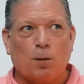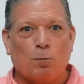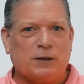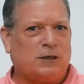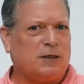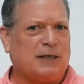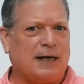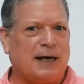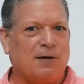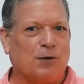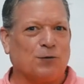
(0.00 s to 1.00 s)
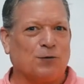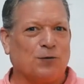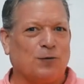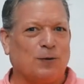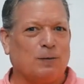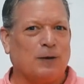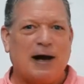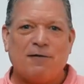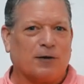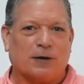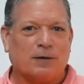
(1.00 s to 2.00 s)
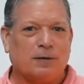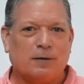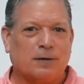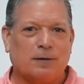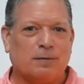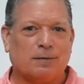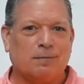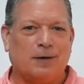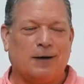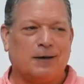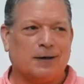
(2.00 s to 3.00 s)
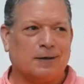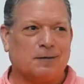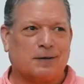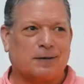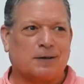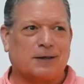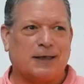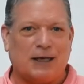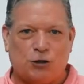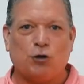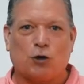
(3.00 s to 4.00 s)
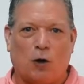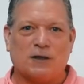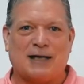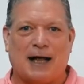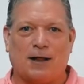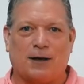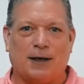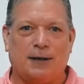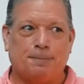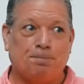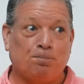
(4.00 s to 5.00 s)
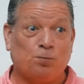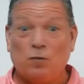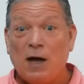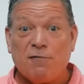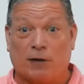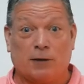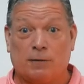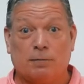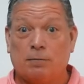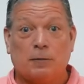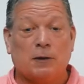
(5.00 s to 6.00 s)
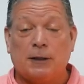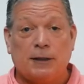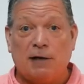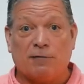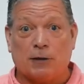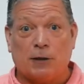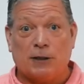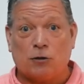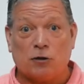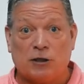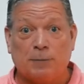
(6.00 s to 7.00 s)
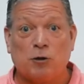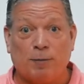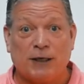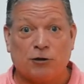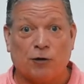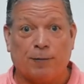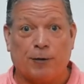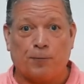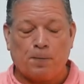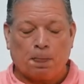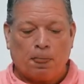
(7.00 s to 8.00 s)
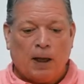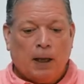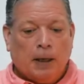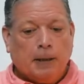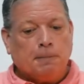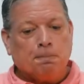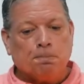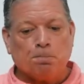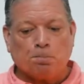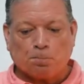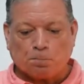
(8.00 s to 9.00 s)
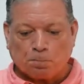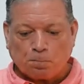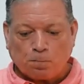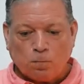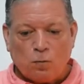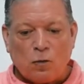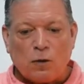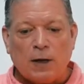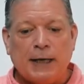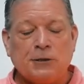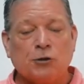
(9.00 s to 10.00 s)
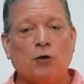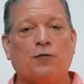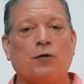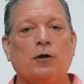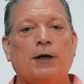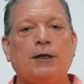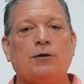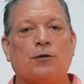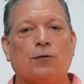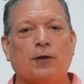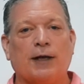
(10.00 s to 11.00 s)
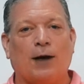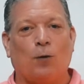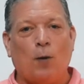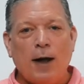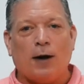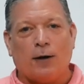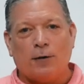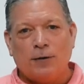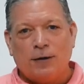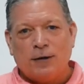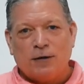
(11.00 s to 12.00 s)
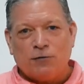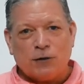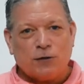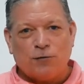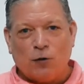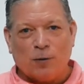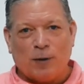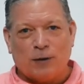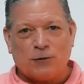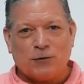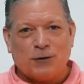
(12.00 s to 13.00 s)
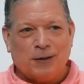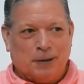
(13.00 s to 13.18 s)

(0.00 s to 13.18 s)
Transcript: But does that ever get to causality? Never. It's all symptom-based treatment. And so if you're looking to really get well, first and foremost,